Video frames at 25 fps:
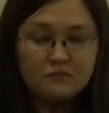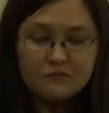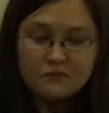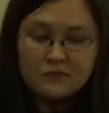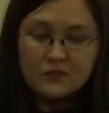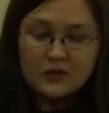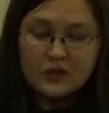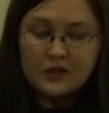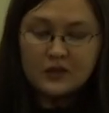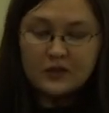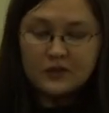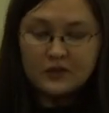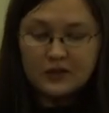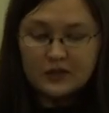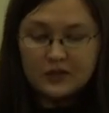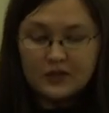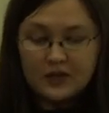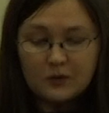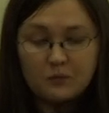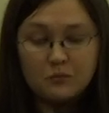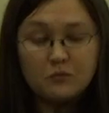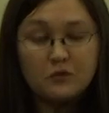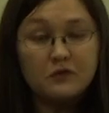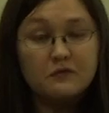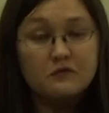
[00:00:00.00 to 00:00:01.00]
The number of
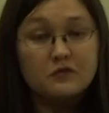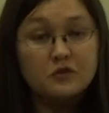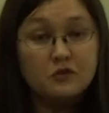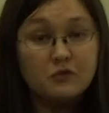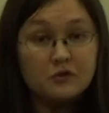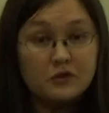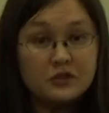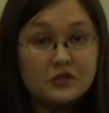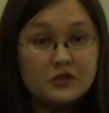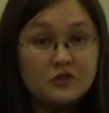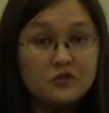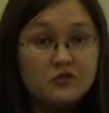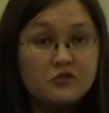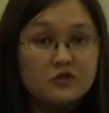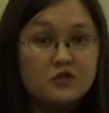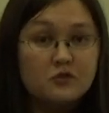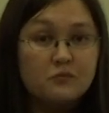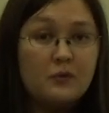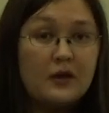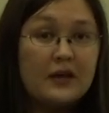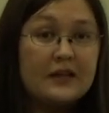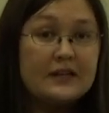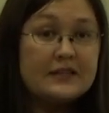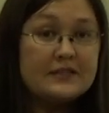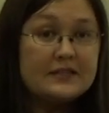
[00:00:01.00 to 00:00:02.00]
tourists to Japan is
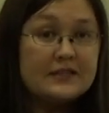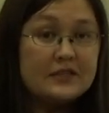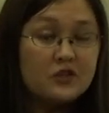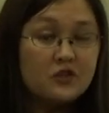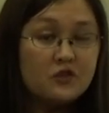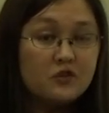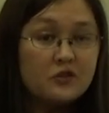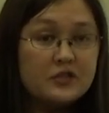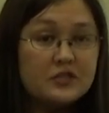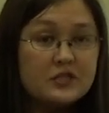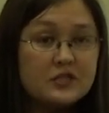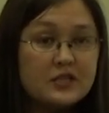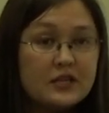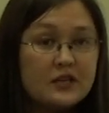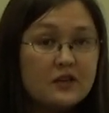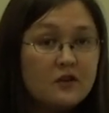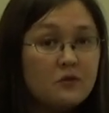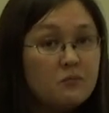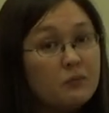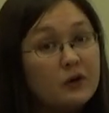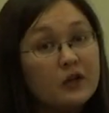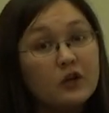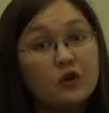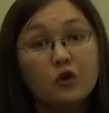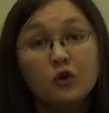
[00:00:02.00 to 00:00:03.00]
increasing, but
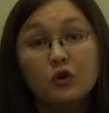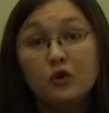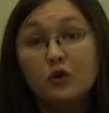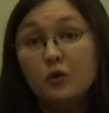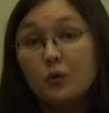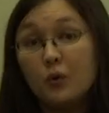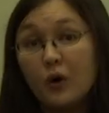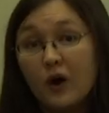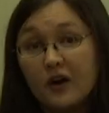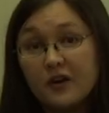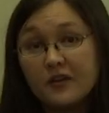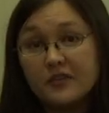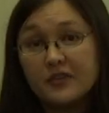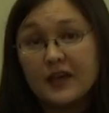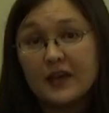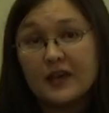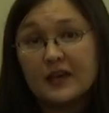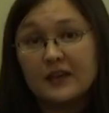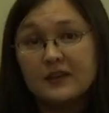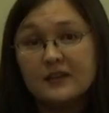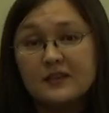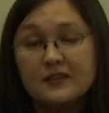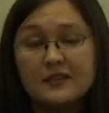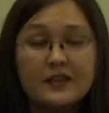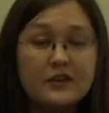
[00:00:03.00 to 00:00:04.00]
who are they? They
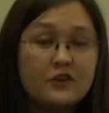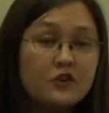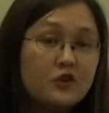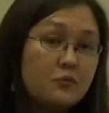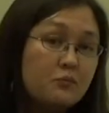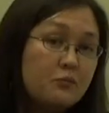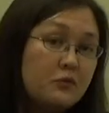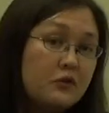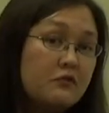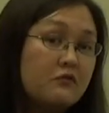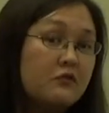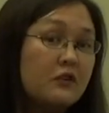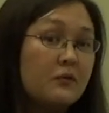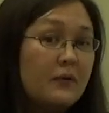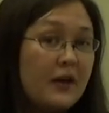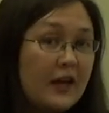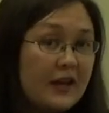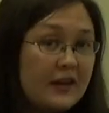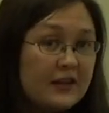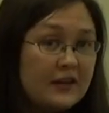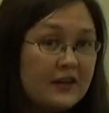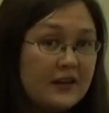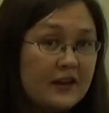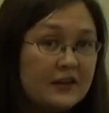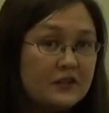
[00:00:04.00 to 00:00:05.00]
could be from any
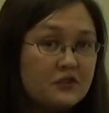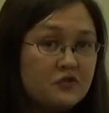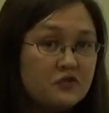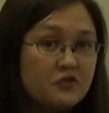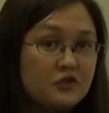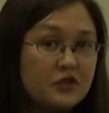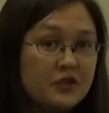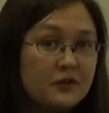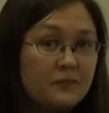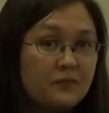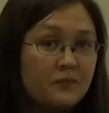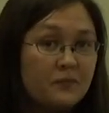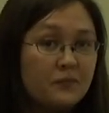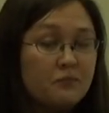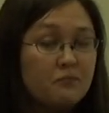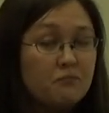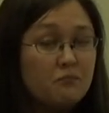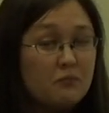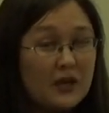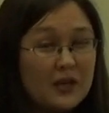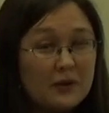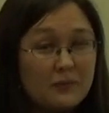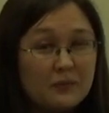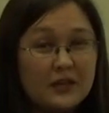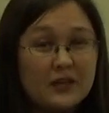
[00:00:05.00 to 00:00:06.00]
country, maybe
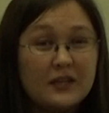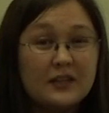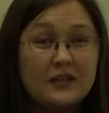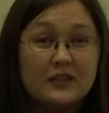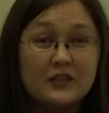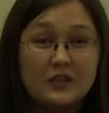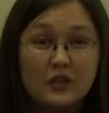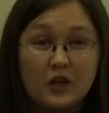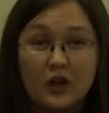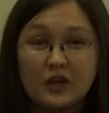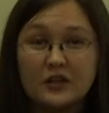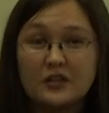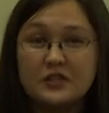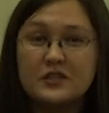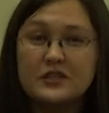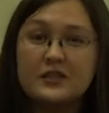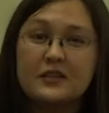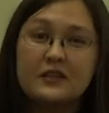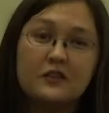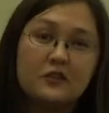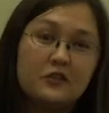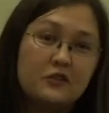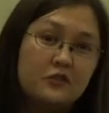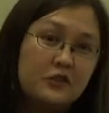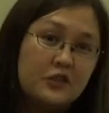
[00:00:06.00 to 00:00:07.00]
not
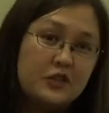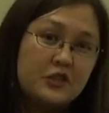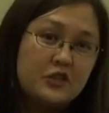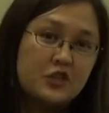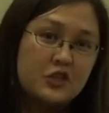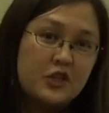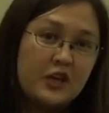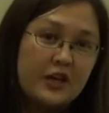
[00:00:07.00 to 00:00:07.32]
including China.